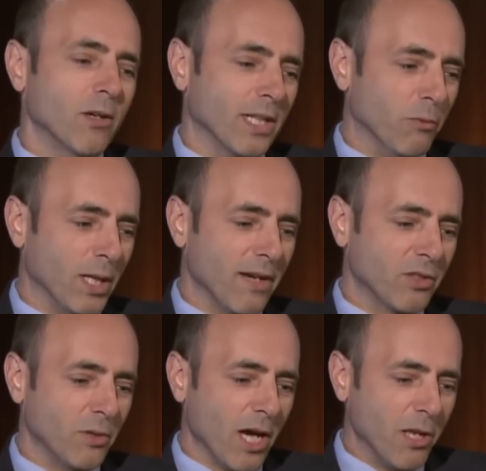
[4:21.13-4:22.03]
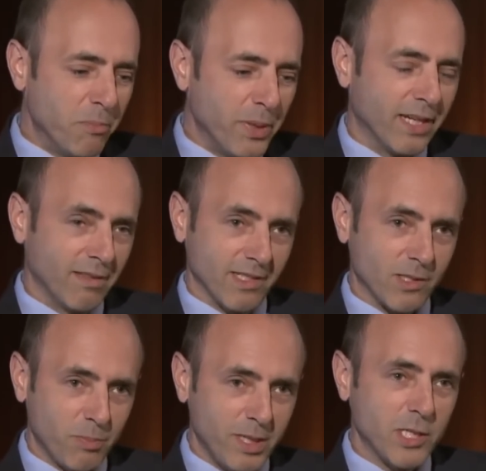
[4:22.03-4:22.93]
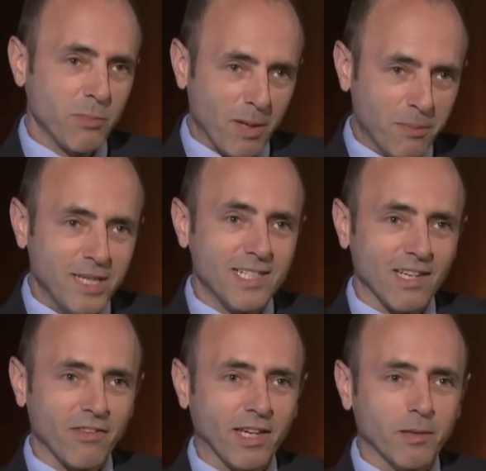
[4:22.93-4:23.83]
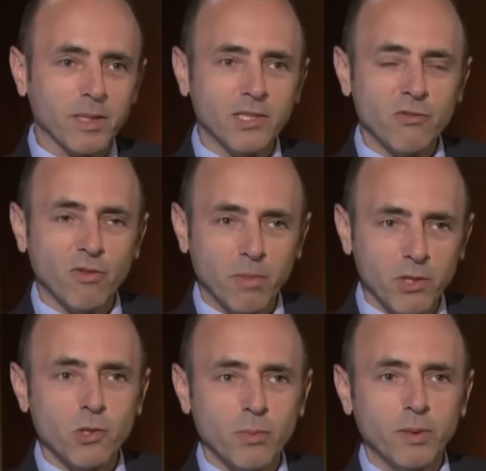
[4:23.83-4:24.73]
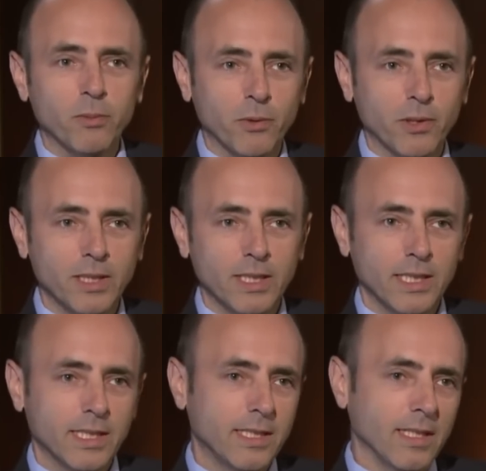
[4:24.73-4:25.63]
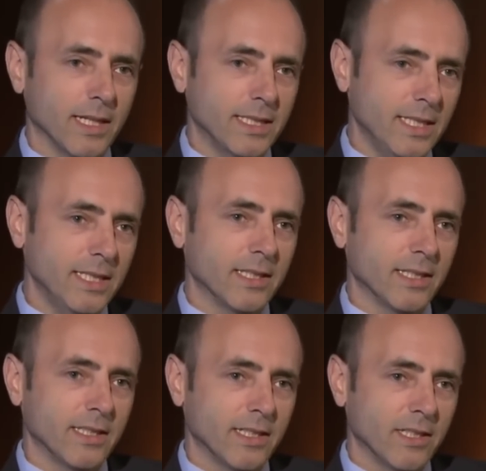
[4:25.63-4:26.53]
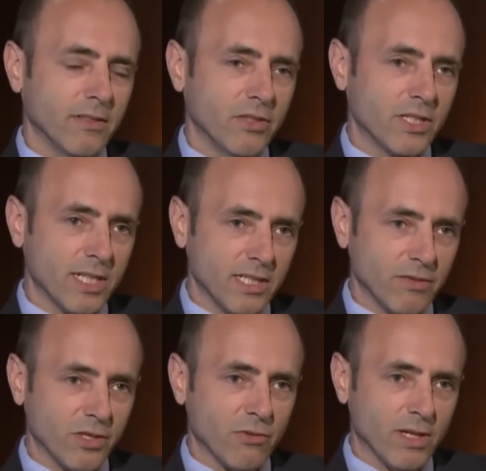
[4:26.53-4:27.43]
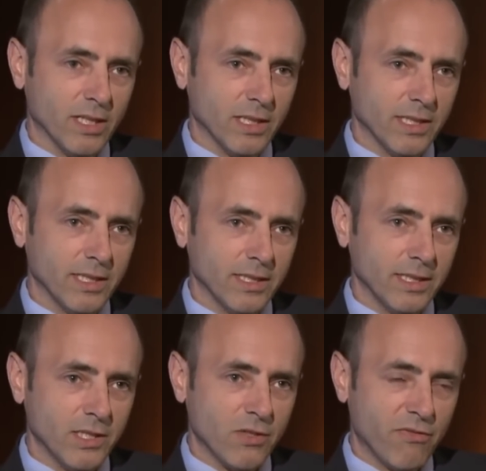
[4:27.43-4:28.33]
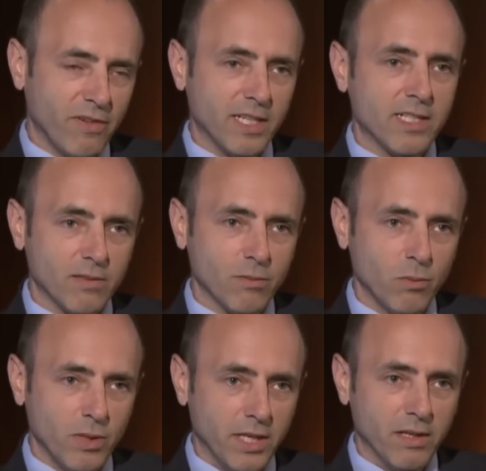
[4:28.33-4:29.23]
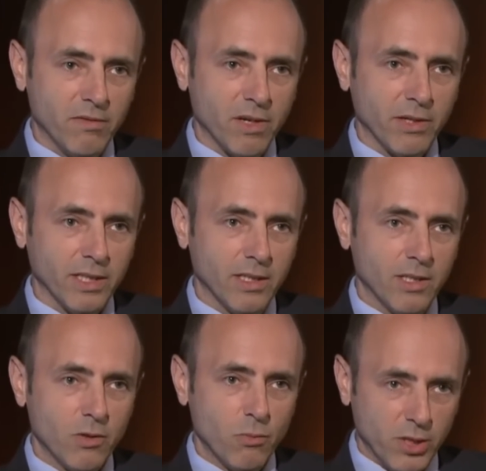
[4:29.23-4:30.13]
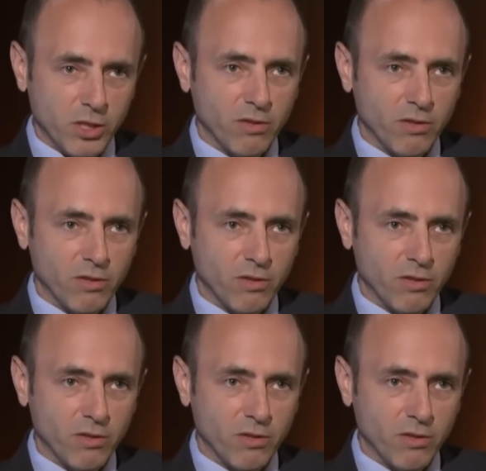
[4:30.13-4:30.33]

Okay, we'll have to unpick this piece by piece, I think, because for most people, the idea of the state of Israel is fixed within a very rigid